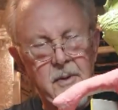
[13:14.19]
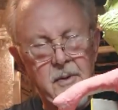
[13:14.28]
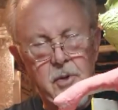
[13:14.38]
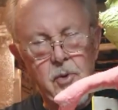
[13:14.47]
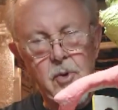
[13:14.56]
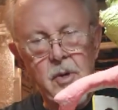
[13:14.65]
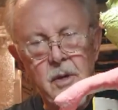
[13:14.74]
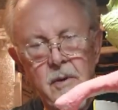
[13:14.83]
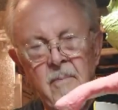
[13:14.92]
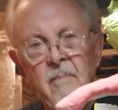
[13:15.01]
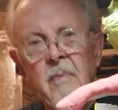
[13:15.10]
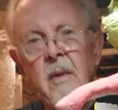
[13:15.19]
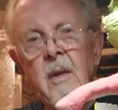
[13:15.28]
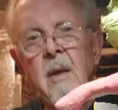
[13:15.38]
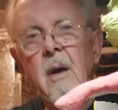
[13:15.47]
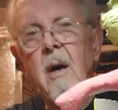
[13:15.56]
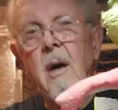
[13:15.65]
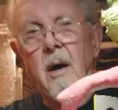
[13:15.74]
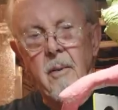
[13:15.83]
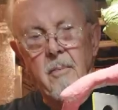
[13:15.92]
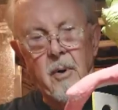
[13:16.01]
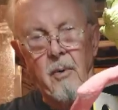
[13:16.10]
toque,
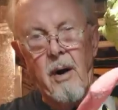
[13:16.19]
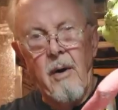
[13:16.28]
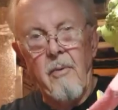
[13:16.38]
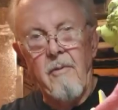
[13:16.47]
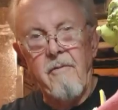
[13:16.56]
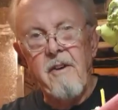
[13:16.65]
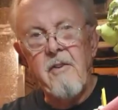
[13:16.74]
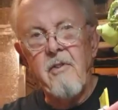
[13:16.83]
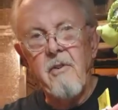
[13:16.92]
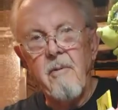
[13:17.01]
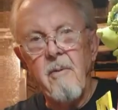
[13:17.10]
around the feet,